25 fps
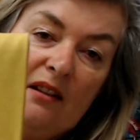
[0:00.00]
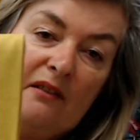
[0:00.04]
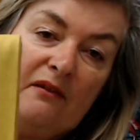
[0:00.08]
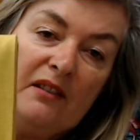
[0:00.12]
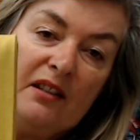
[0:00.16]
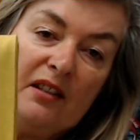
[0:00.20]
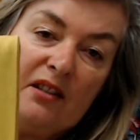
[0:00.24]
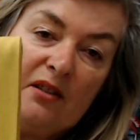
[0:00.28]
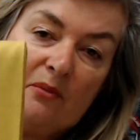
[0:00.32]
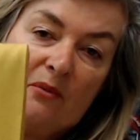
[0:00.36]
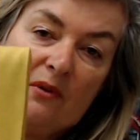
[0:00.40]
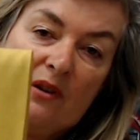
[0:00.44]

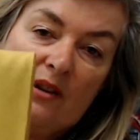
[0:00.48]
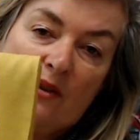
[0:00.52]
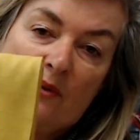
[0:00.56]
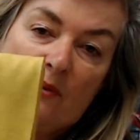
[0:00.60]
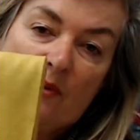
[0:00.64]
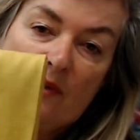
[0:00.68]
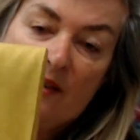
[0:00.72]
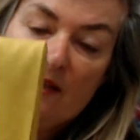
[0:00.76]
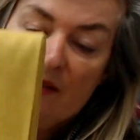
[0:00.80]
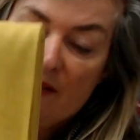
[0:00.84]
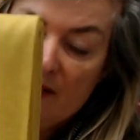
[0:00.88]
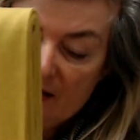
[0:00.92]
to work
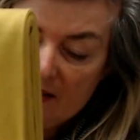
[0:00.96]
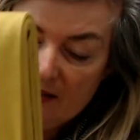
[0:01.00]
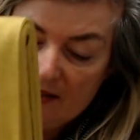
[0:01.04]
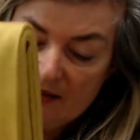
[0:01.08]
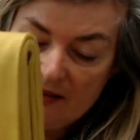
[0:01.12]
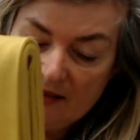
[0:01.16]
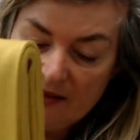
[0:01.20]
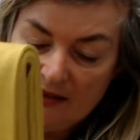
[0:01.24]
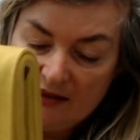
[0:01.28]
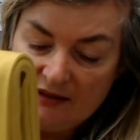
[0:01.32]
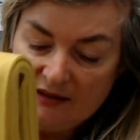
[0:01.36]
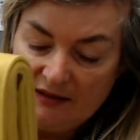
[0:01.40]
with, this
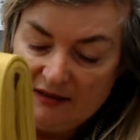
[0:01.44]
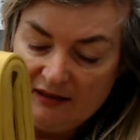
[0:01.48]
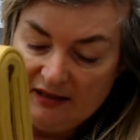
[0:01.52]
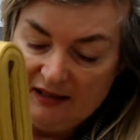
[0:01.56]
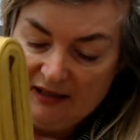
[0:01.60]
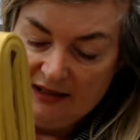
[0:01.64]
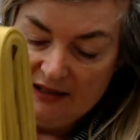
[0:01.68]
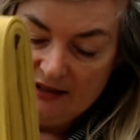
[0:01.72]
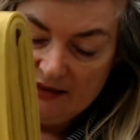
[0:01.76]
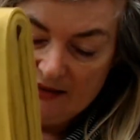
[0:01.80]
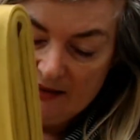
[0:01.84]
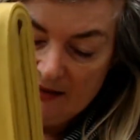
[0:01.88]
linen.
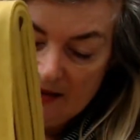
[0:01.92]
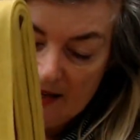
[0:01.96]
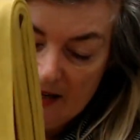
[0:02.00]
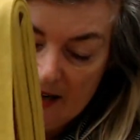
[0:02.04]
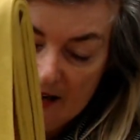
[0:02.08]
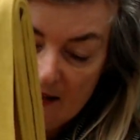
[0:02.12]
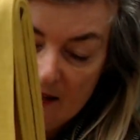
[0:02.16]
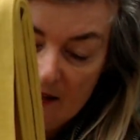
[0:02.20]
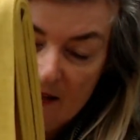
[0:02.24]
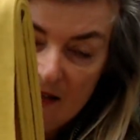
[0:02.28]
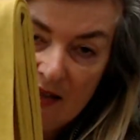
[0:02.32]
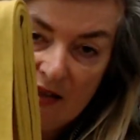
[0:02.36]
It's
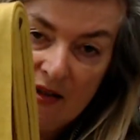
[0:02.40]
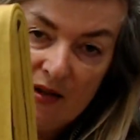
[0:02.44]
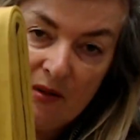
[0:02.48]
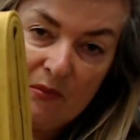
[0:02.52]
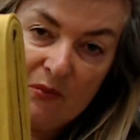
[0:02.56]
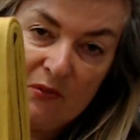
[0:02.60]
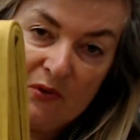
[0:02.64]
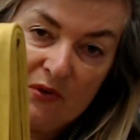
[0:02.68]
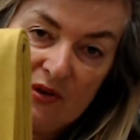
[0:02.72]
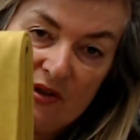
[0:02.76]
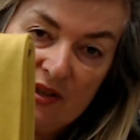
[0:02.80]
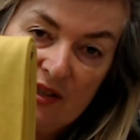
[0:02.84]
enzyme
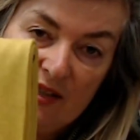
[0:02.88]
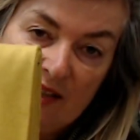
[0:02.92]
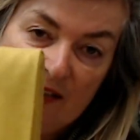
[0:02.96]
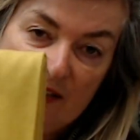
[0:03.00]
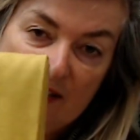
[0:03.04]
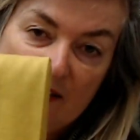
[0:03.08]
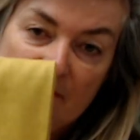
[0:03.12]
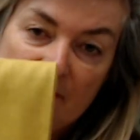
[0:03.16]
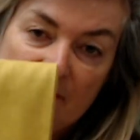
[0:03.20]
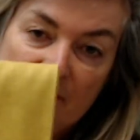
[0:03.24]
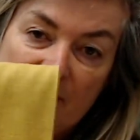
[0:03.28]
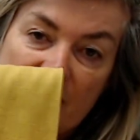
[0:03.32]
wash
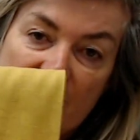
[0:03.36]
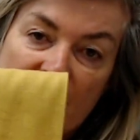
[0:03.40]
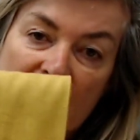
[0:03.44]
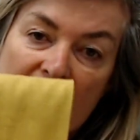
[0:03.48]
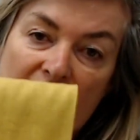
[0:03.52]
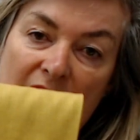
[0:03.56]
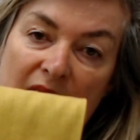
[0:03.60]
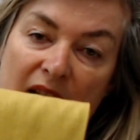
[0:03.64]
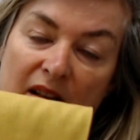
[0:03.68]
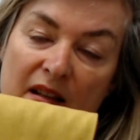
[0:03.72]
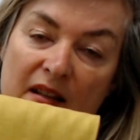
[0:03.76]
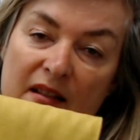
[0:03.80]
linen,
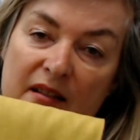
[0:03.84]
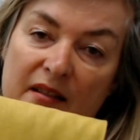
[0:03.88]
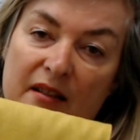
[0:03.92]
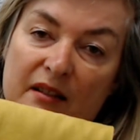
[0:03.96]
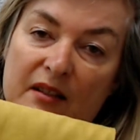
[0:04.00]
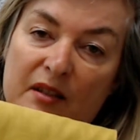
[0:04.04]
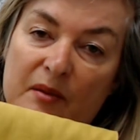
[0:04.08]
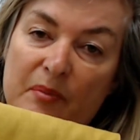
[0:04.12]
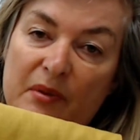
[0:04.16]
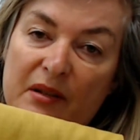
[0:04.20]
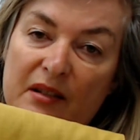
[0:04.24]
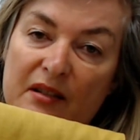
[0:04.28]
so it's
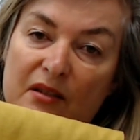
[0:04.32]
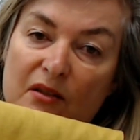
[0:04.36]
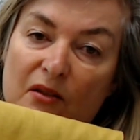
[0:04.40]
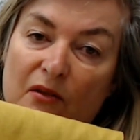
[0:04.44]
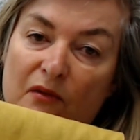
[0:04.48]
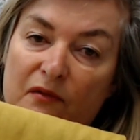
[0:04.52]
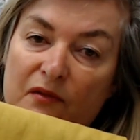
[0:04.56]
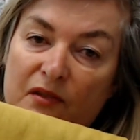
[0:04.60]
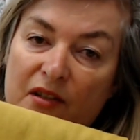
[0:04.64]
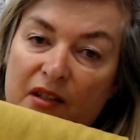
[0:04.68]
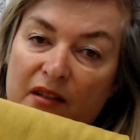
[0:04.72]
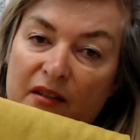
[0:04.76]
a bit
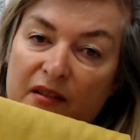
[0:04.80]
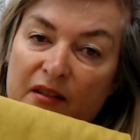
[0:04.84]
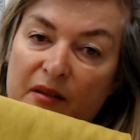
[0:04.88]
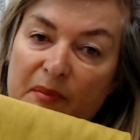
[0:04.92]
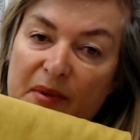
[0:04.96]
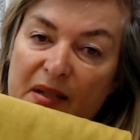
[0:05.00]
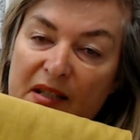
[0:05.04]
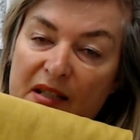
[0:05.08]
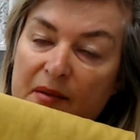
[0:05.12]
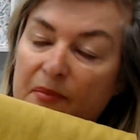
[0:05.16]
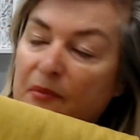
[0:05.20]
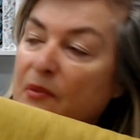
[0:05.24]
softer and a bit
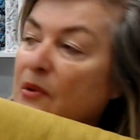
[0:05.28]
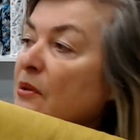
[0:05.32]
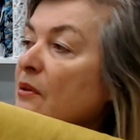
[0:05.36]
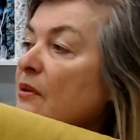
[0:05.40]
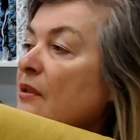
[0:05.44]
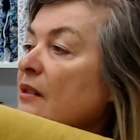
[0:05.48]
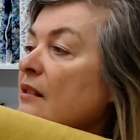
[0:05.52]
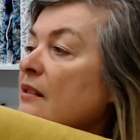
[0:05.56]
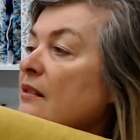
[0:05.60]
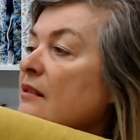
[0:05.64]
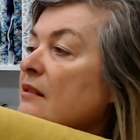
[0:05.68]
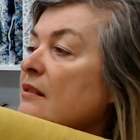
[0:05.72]

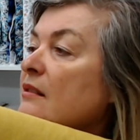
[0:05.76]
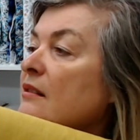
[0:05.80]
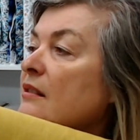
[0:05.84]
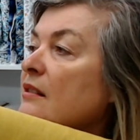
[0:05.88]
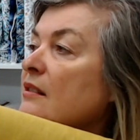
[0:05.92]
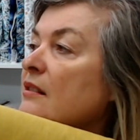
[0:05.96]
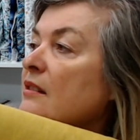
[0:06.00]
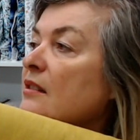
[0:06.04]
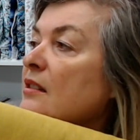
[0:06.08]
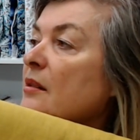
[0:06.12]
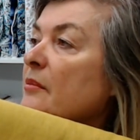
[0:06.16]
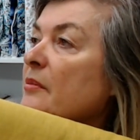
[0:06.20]
smoother than
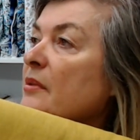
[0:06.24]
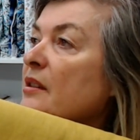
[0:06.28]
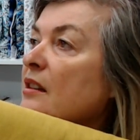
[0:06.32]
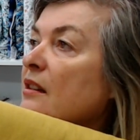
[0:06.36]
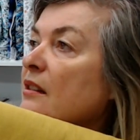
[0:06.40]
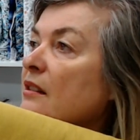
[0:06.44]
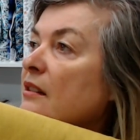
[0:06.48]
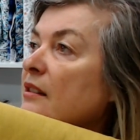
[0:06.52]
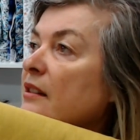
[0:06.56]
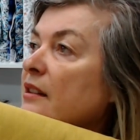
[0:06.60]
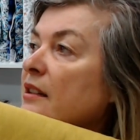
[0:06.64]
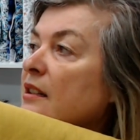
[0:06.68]
some of the
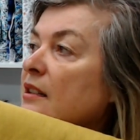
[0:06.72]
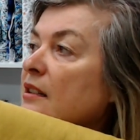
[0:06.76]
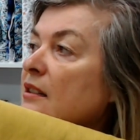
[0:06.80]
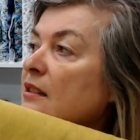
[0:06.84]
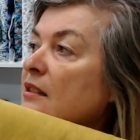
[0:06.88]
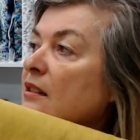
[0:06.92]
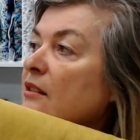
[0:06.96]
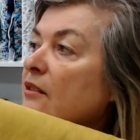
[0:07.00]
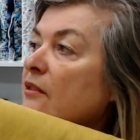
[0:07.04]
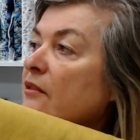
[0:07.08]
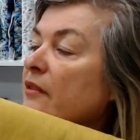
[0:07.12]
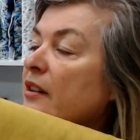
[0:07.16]
other linens
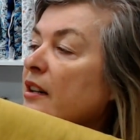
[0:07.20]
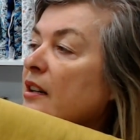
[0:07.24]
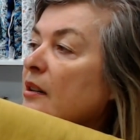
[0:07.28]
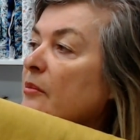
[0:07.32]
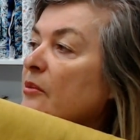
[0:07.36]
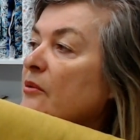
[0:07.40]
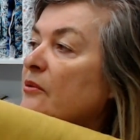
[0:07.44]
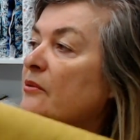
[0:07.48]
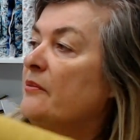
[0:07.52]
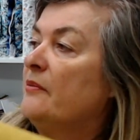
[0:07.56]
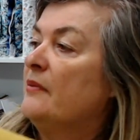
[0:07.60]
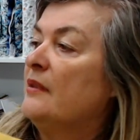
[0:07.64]
that are
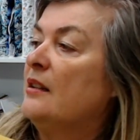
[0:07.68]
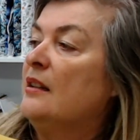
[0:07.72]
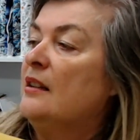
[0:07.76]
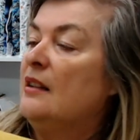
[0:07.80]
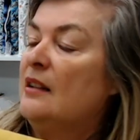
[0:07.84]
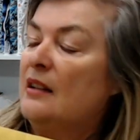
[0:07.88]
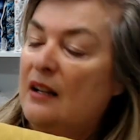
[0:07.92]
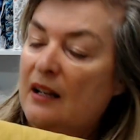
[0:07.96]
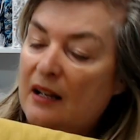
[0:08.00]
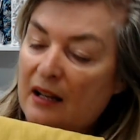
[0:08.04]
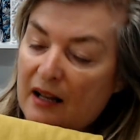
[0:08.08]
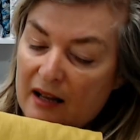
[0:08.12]
available.
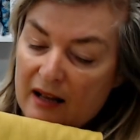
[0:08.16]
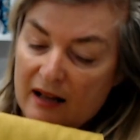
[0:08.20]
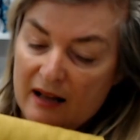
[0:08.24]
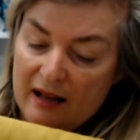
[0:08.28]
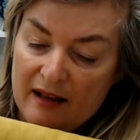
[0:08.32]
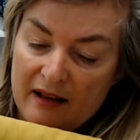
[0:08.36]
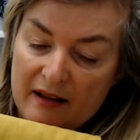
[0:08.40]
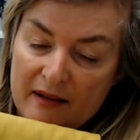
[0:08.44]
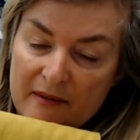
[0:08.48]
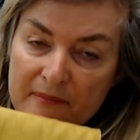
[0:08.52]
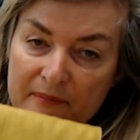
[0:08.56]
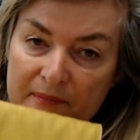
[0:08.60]

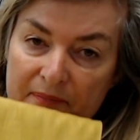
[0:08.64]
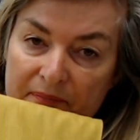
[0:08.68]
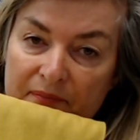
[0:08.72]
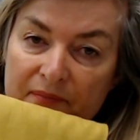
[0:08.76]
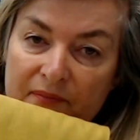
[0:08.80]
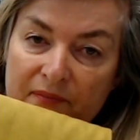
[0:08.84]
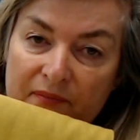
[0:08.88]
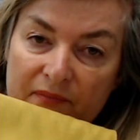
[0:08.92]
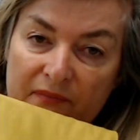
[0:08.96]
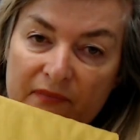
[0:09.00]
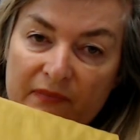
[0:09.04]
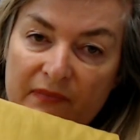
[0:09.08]

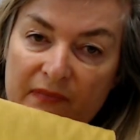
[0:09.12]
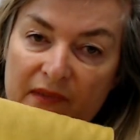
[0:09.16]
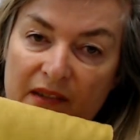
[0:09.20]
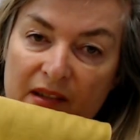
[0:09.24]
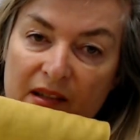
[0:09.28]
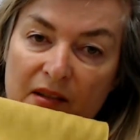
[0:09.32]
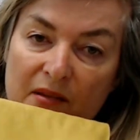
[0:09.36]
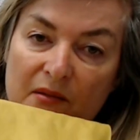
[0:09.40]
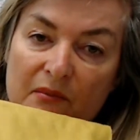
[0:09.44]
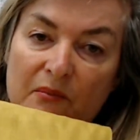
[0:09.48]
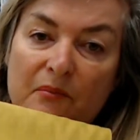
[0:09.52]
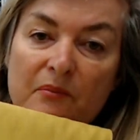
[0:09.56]

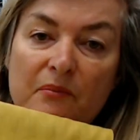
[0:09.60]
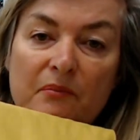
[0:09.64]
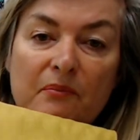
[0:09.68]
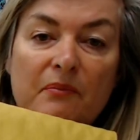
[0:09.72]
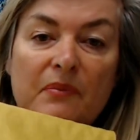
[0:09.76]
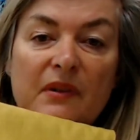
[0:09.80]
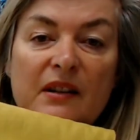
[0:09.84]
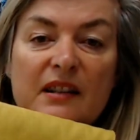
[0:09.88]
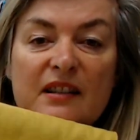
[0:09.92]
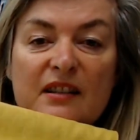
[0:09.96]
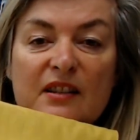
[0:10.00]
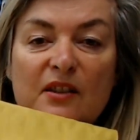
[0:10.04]
But
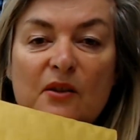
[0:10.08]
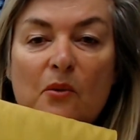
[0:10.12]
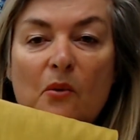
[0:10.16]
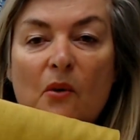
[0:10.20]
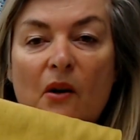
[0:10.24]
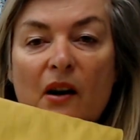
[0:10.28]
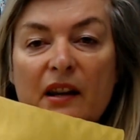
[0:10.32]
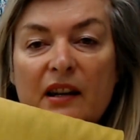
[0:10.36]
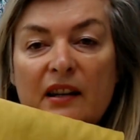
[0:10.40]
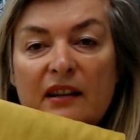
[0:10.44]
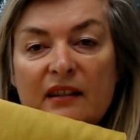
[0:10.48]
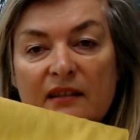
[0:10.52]
it's
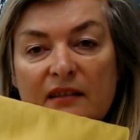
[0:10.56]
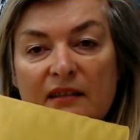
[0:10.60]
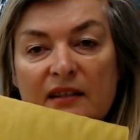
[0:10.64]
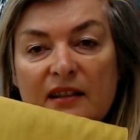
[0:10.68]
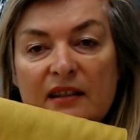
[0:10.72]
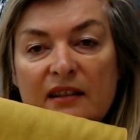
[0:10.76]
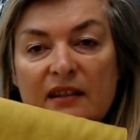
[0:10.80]
quite,